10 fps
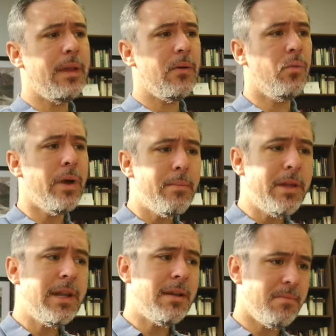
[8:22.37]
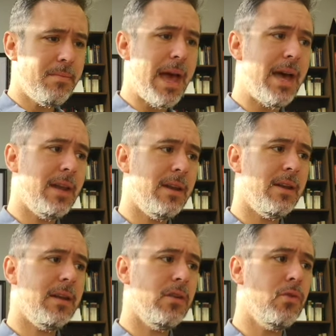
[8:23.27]
women and
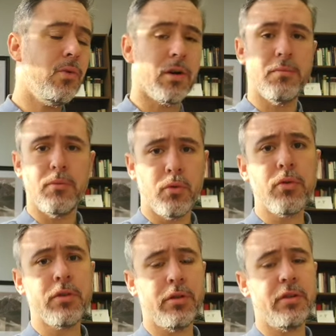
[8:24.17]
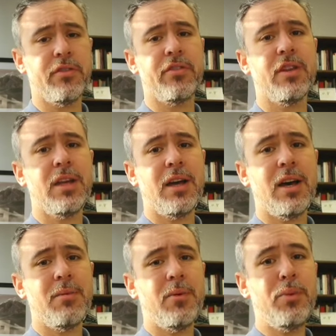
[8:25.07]
men who are mortals.
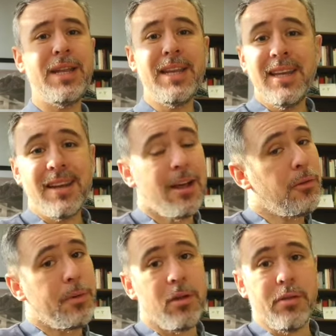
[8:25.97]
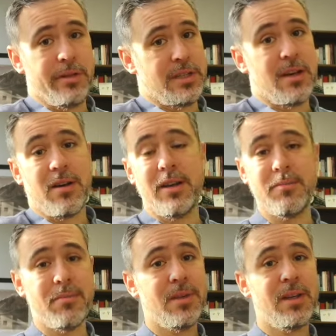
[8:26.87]
Um, we need help all the
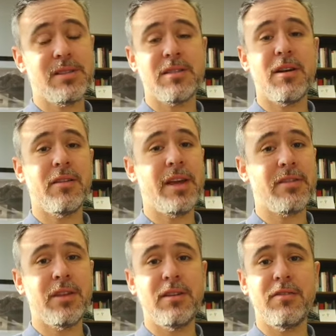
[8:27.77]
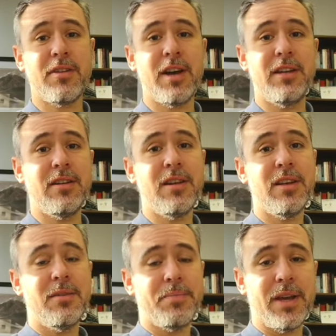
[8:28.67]
time. It's not like the divine
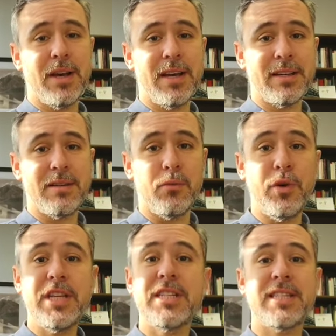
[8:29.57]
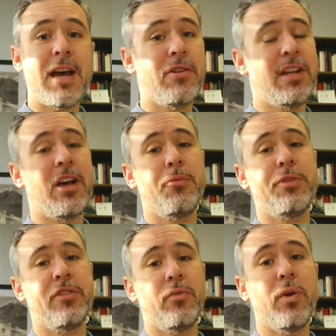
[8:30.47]
uh, reaches out and helps
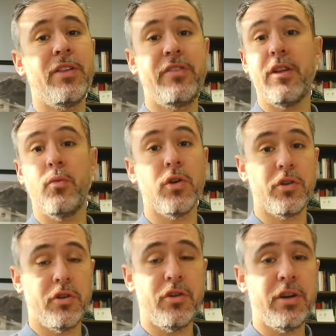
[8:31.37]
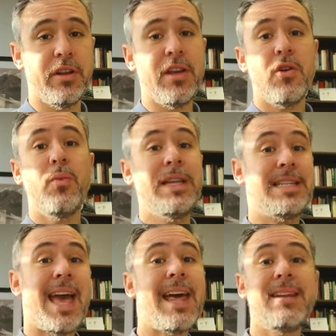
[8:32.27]
us once and we're good. We
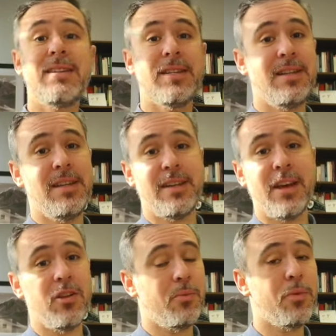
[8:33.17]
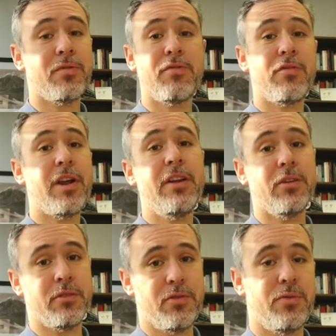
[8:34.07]
tend to need help. We're
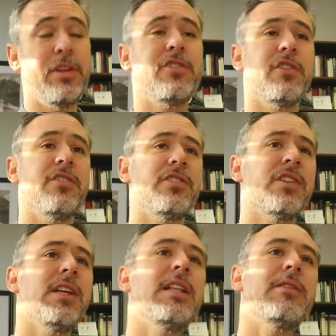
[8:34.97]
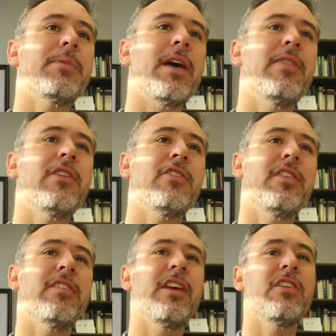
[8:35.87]
frail creatures. And there's
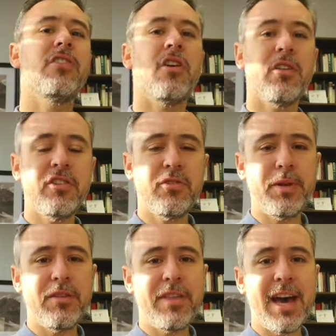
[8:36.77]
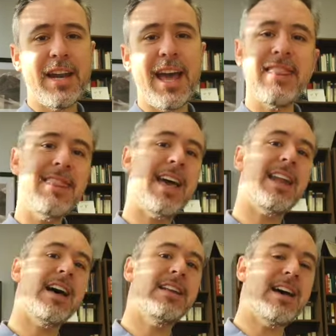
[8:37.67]
this acknowledgement of that, and then
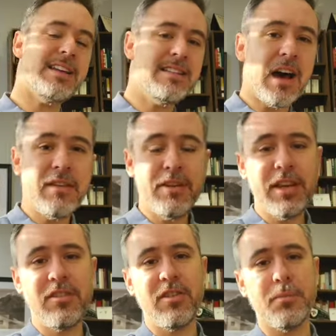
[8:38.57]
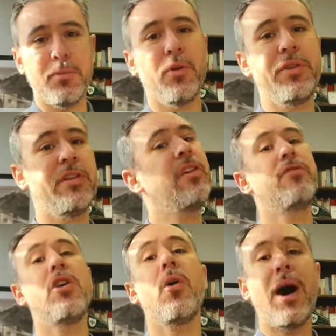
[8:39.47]
a, a diving into the boldness of,
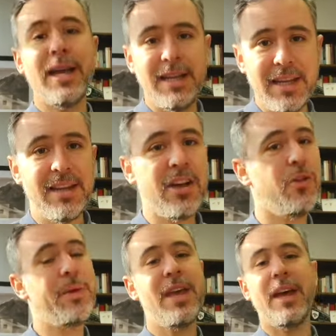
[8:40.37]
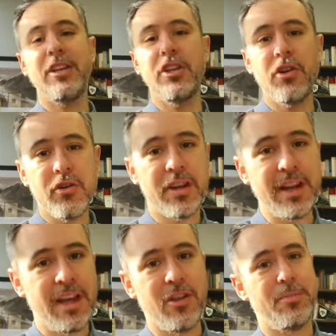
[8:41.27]
no, I need help, and you're going
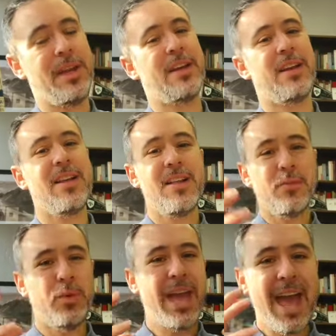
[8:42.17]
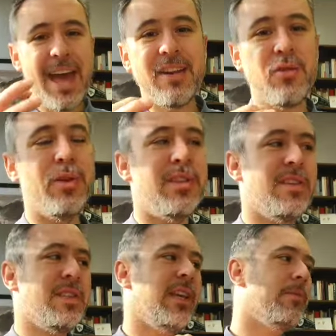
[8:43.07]
to help me. And we end with
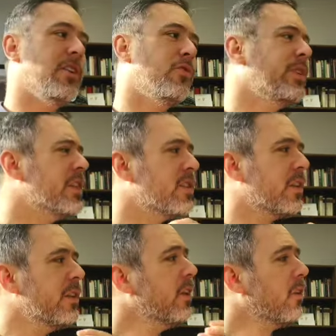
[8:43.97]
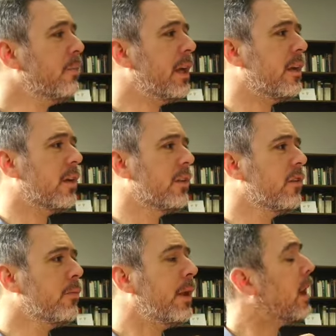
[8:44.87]
this image, which is a little bit, a
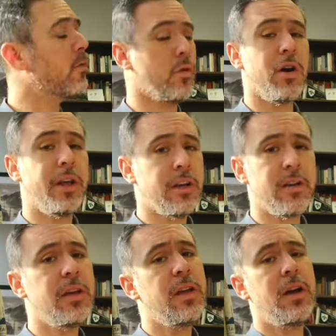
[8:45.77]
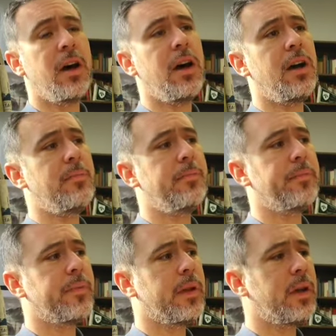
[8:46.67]
little bit ironic um,
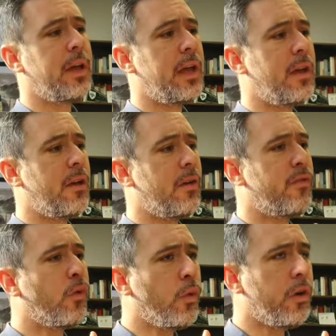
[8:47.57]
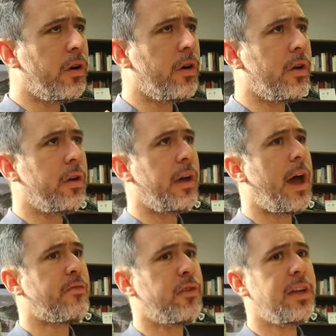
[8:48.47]
for
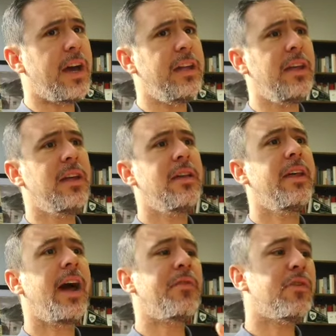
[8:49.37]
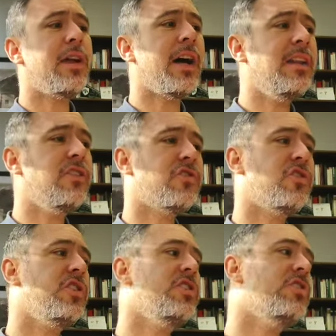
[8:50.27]
Aphrodite. That Aphrodite,
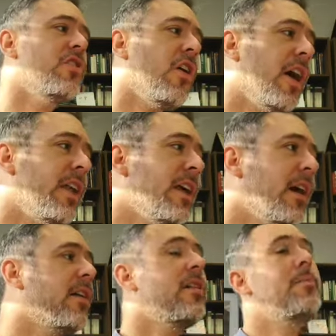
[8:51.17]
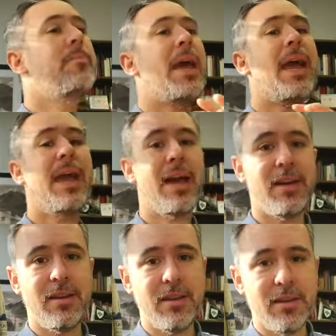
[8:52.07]
she's not a
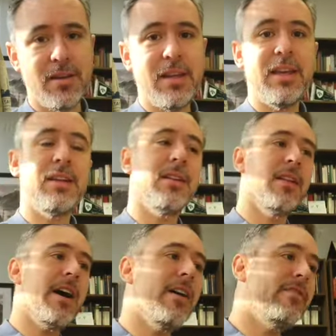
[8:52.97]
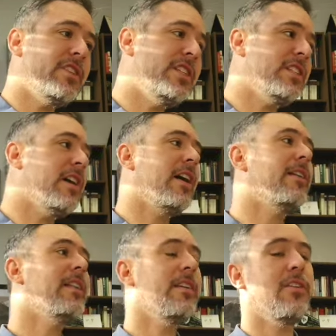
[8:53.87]
companion in love. She's
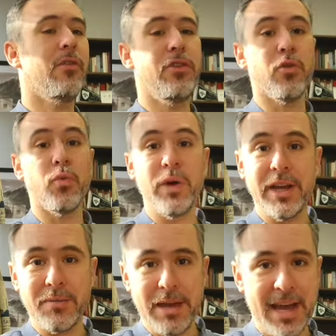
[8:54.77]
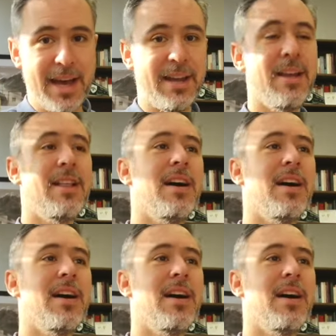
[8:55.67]
not, you know, your wingman.